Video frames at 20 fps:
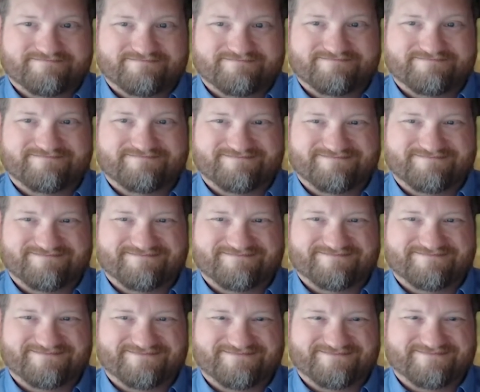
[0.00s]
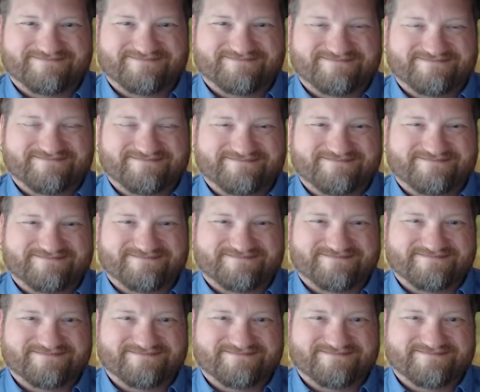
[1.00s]

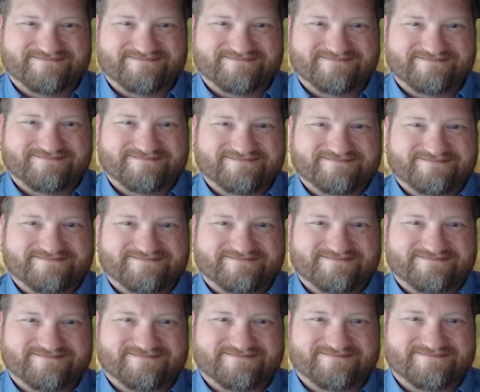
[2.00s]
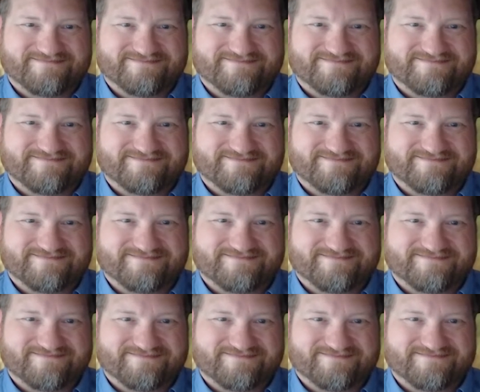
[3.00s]

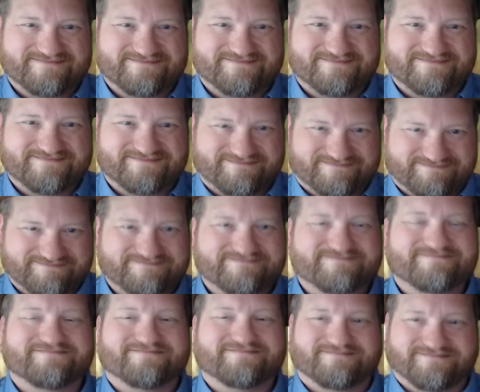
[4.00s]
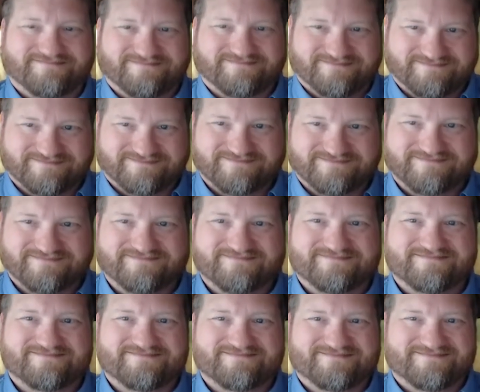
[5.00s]

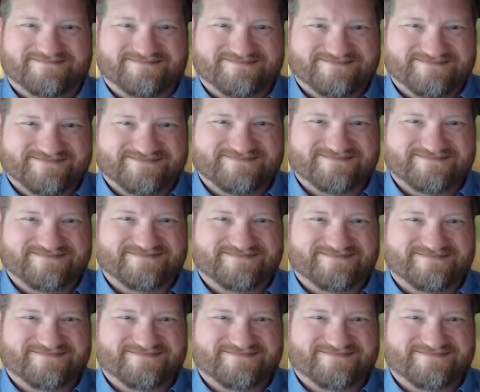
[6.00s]
(not speaking)